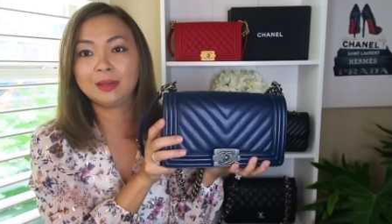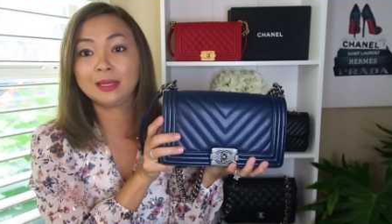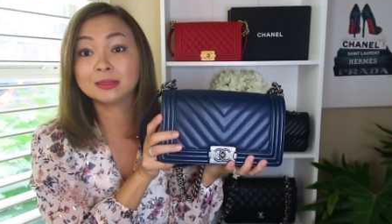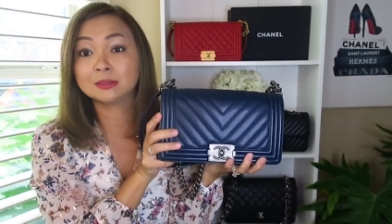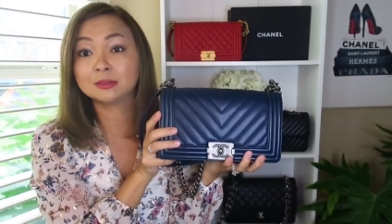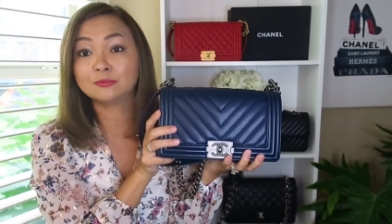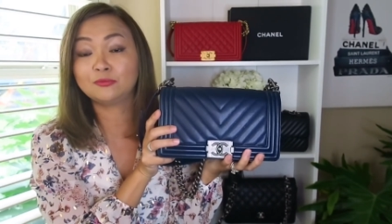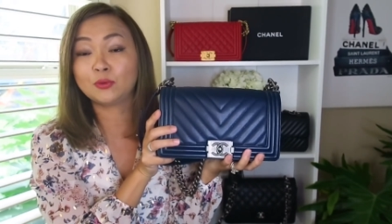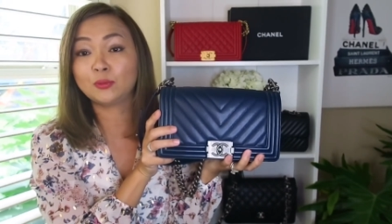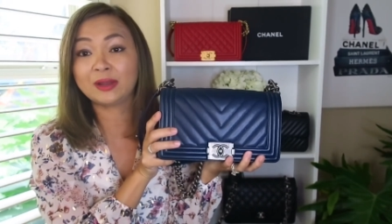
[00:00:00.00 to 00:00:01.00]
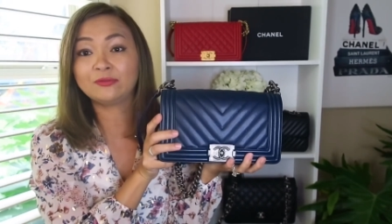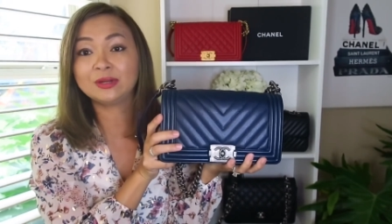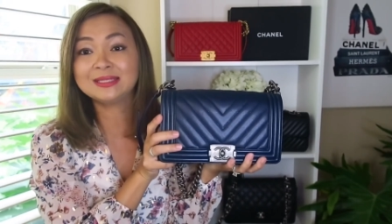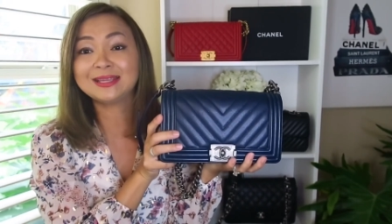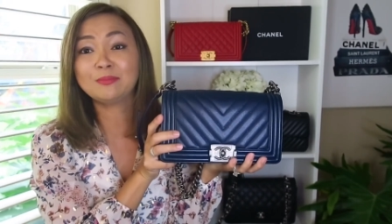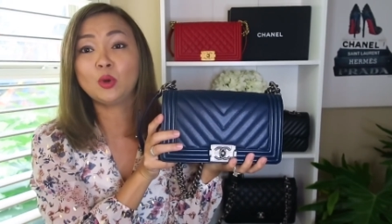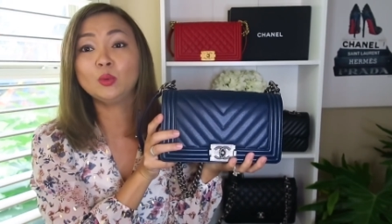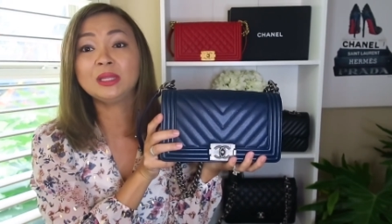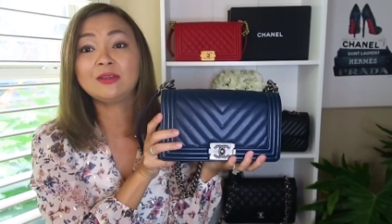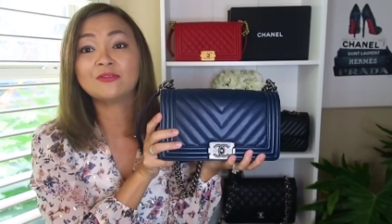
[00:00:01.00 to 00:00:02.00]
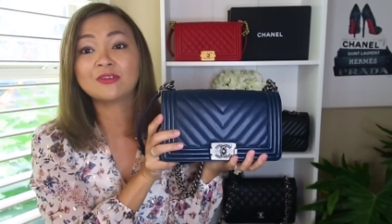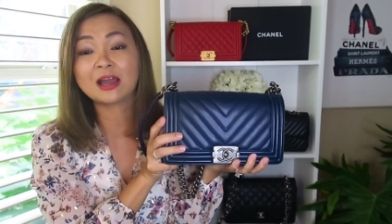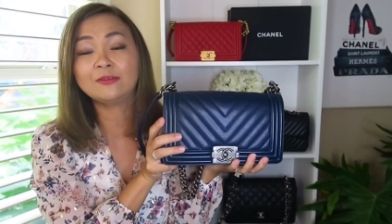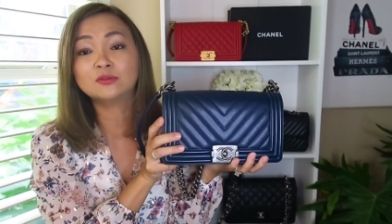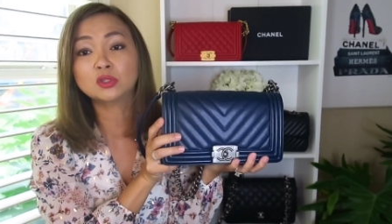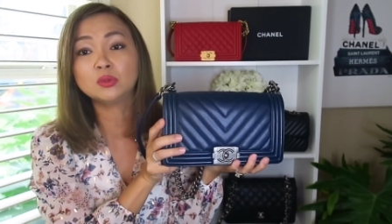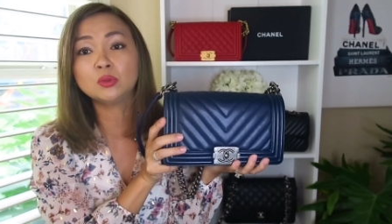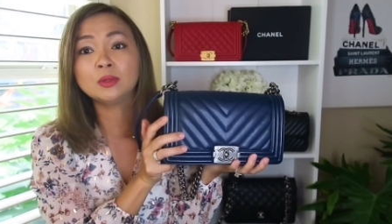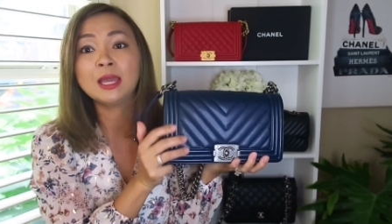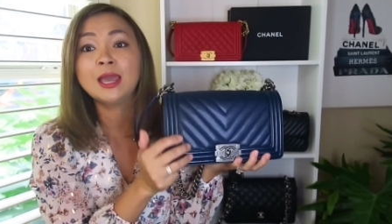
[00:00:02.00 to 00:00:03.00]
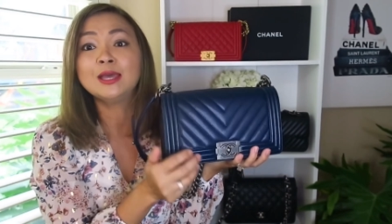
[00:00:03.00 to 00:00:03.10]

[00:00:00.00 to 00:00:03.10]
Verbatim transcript: As for reference, I'm only 5'2".